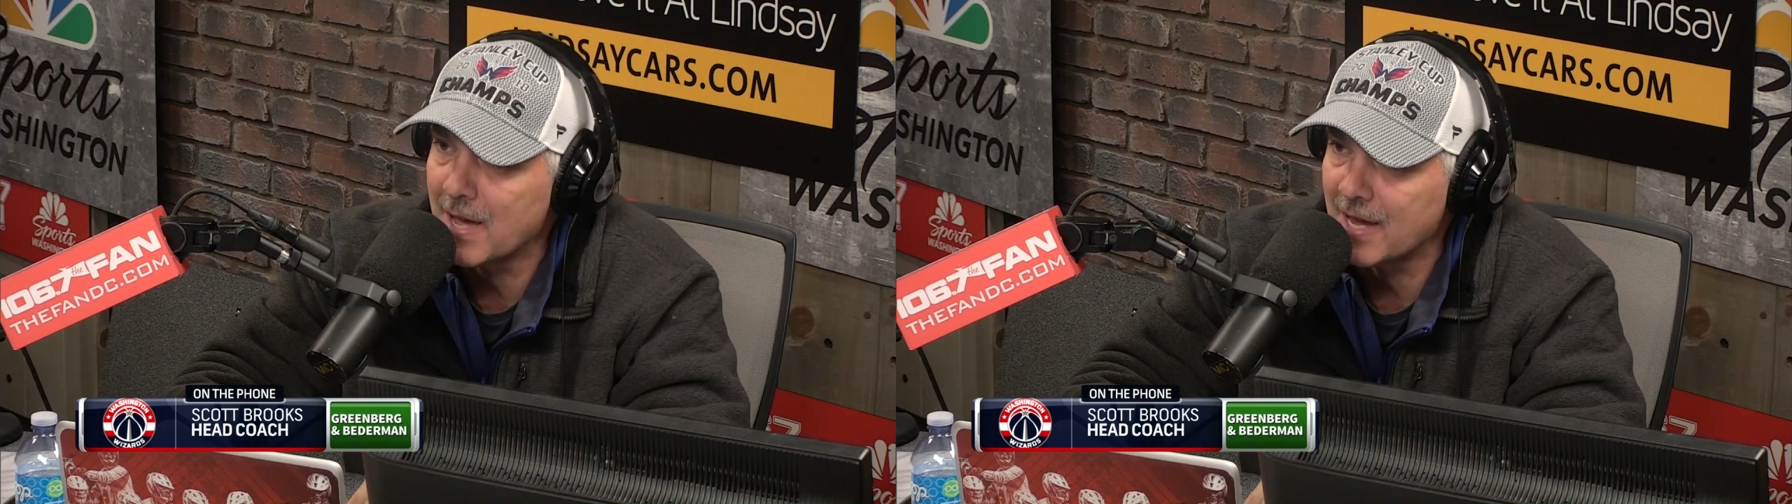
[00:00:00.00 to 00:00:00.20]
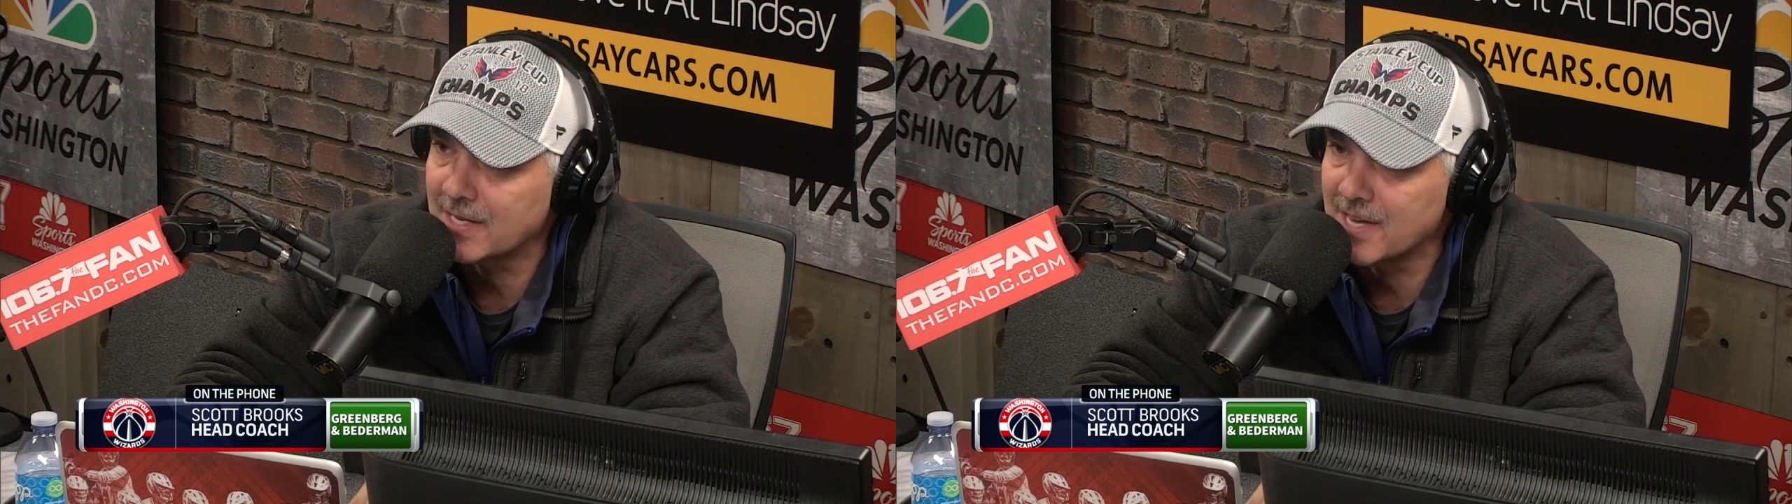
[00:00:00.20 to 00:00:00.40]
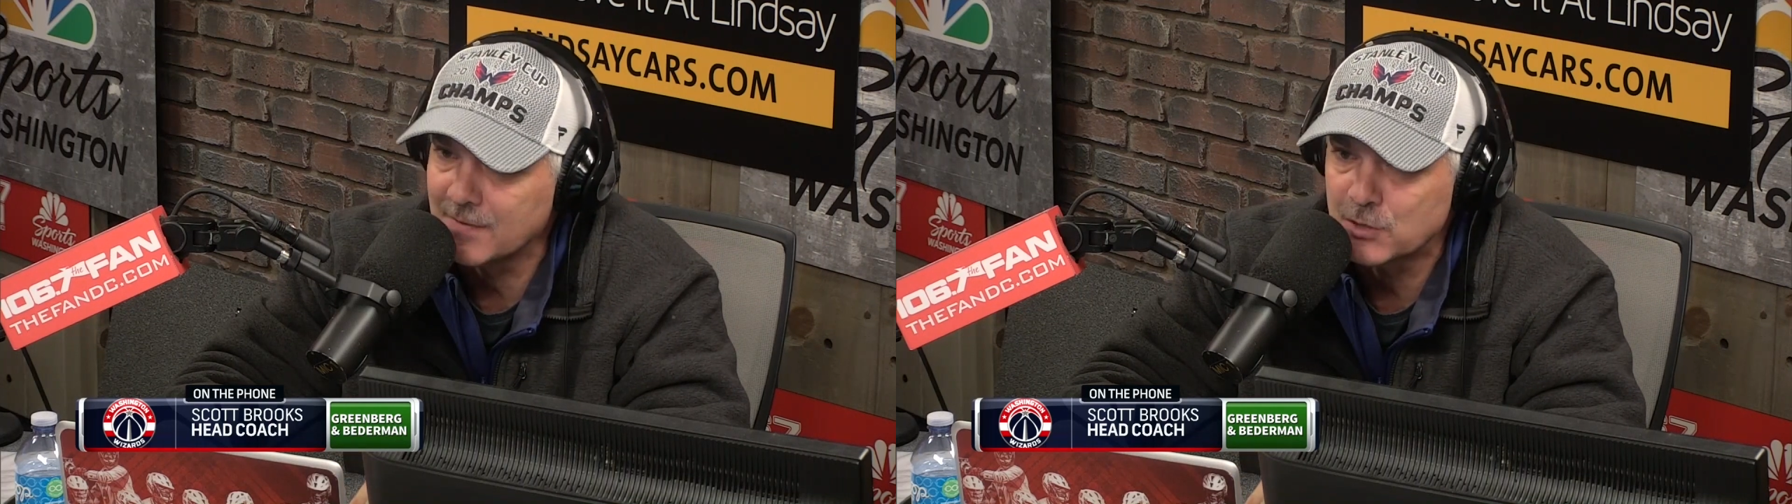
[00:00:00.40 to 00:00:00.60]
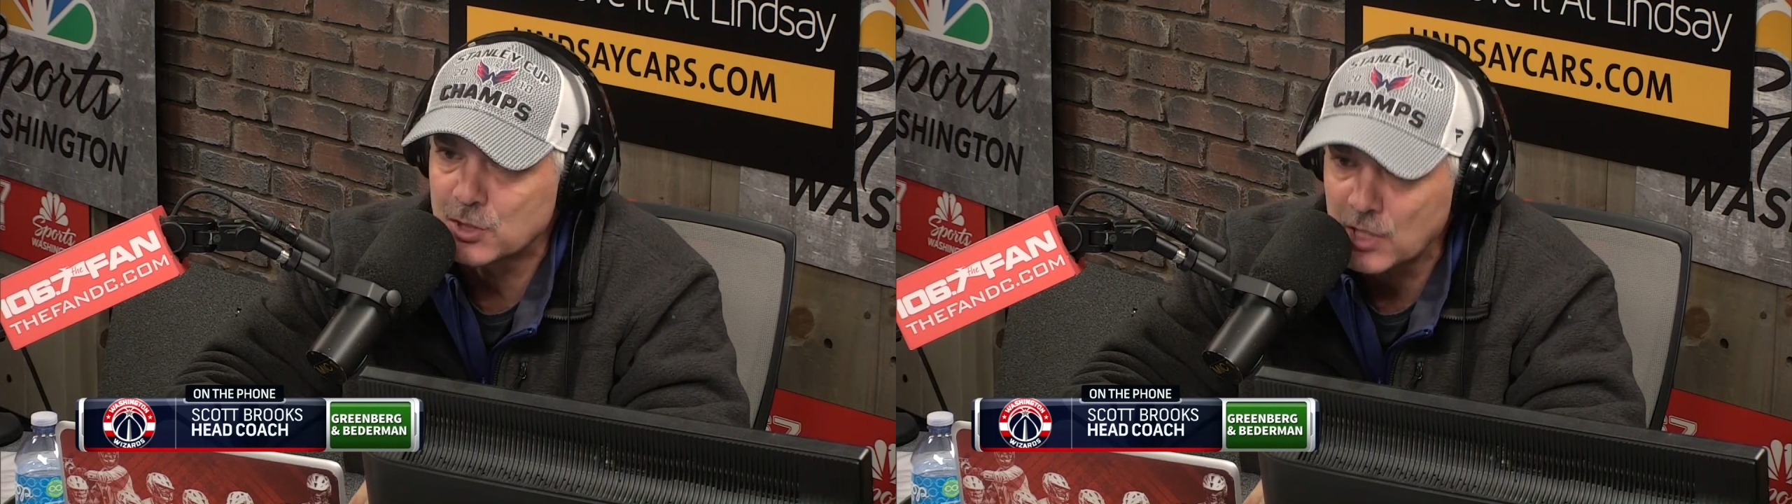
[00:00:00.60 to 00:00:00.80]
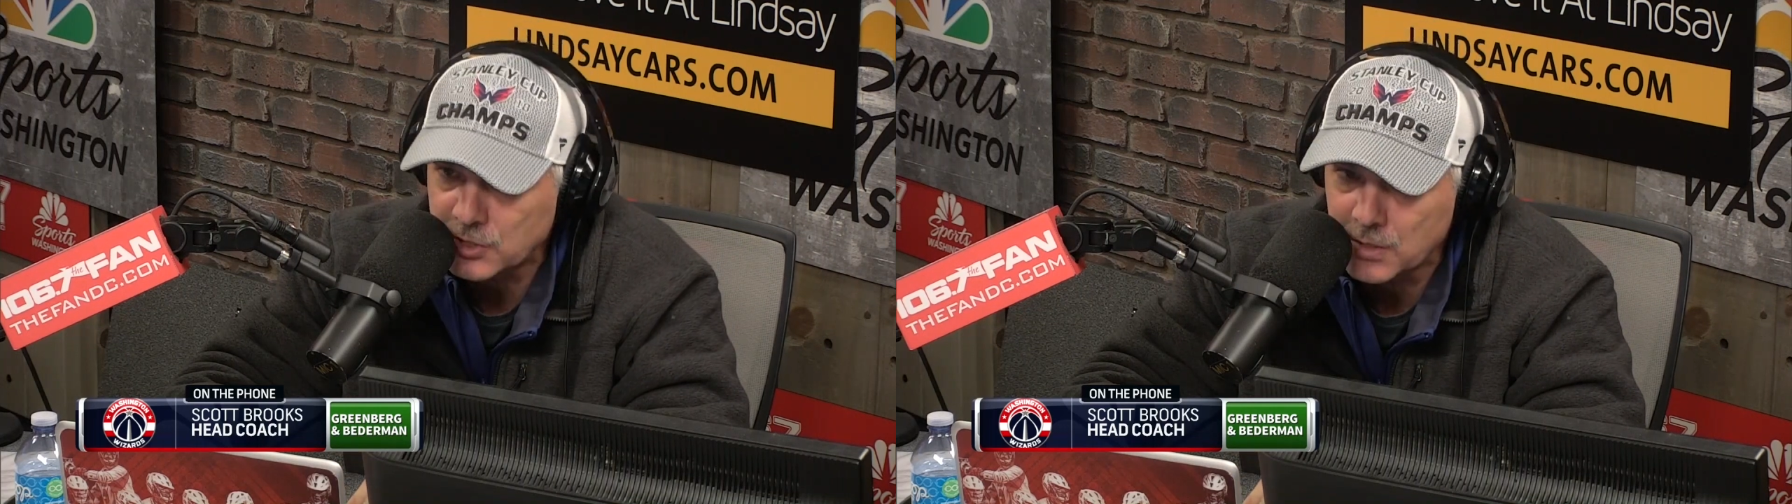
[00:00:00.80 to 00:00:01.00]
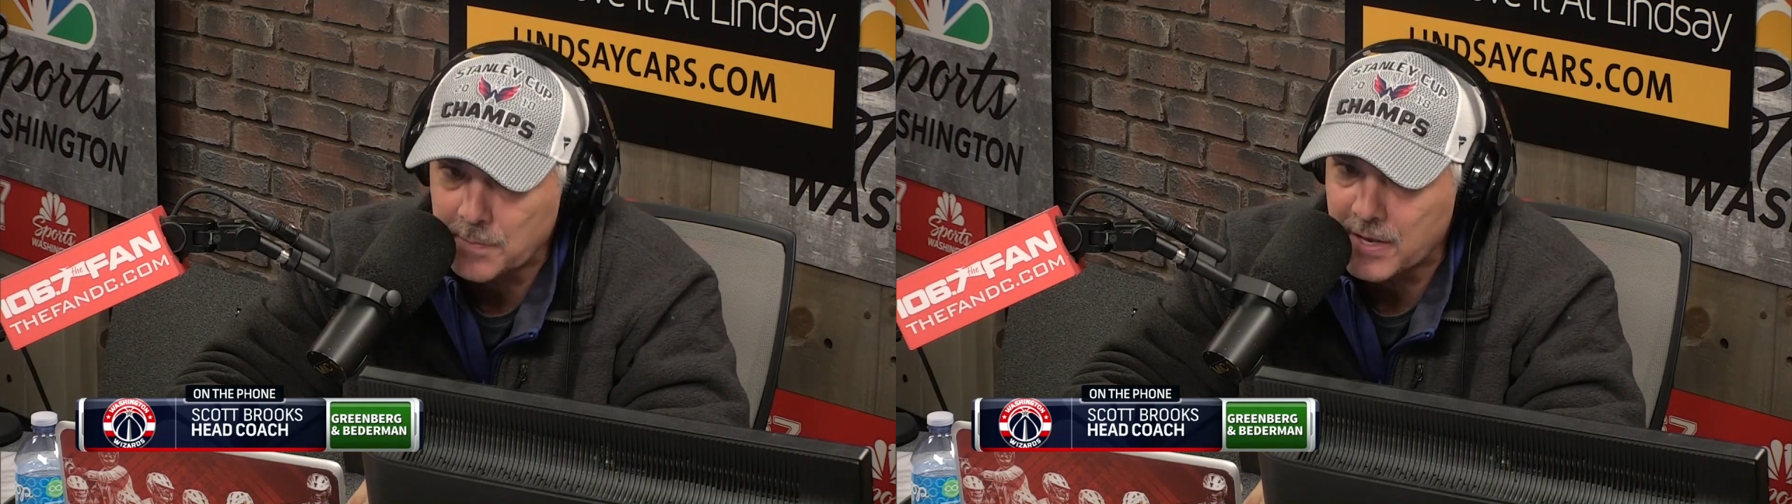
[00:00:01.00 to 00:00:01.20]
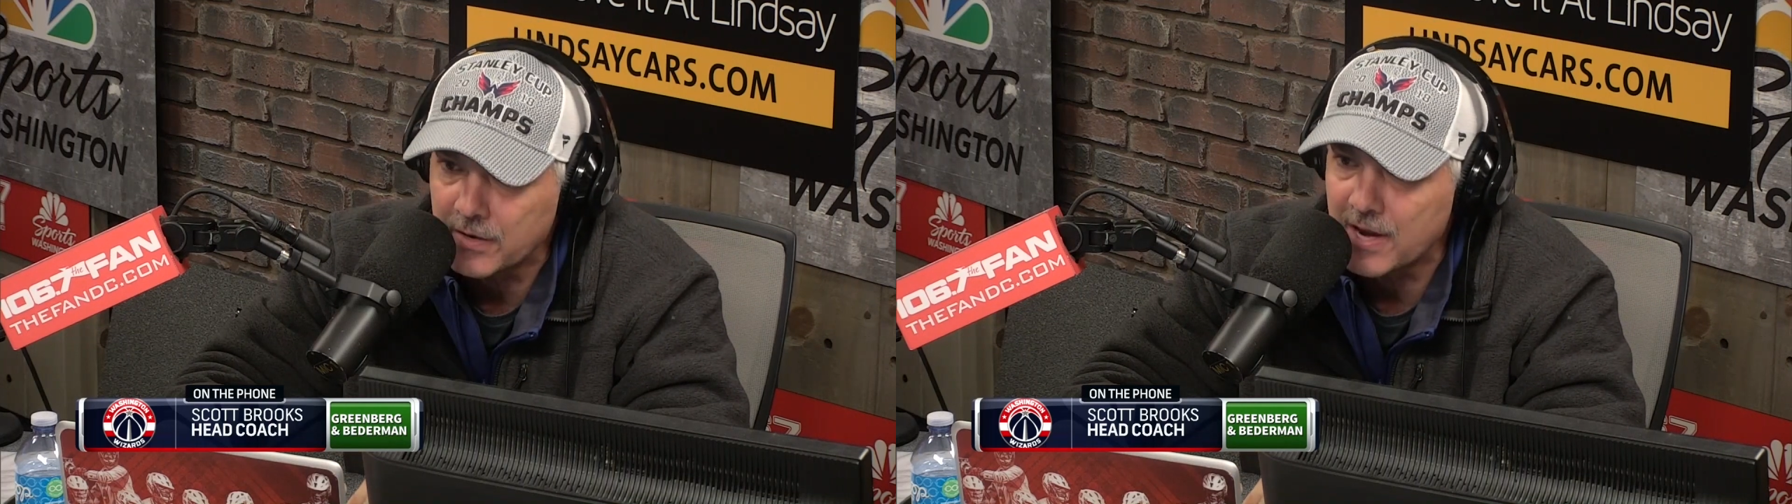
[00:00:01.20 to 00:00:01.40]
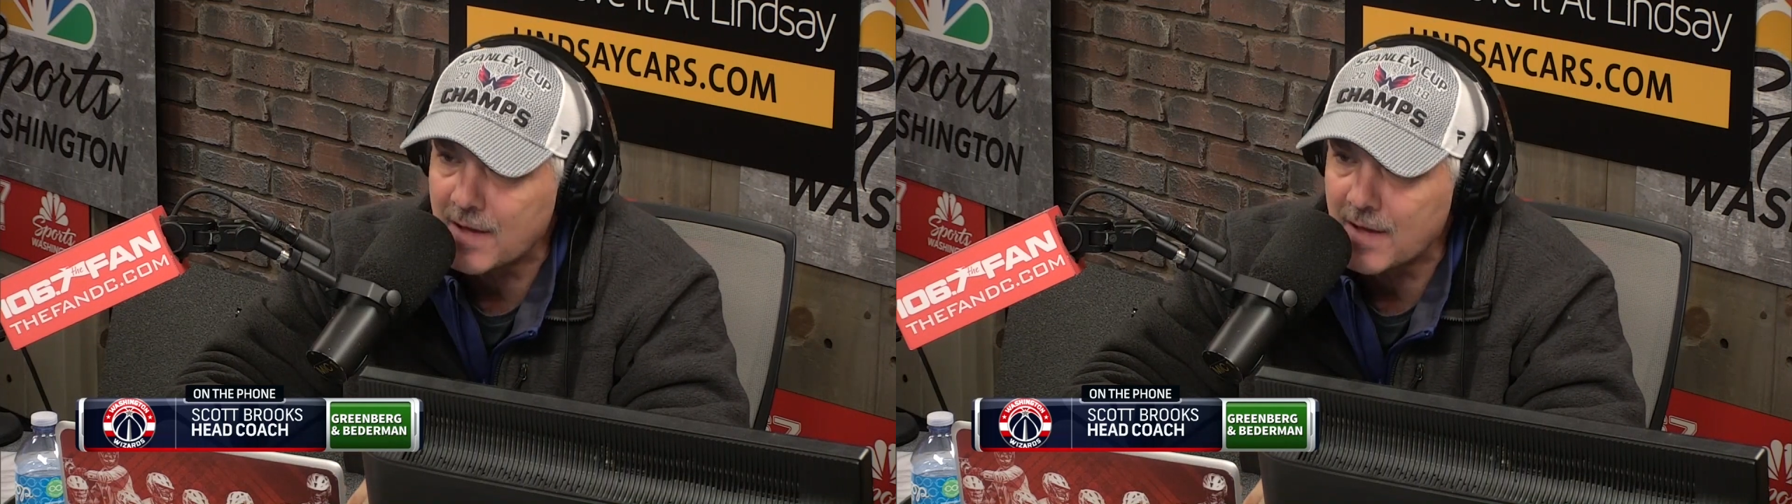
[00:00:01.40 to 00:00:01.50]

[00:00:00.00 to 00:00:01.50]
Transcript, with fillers: back and you have such a better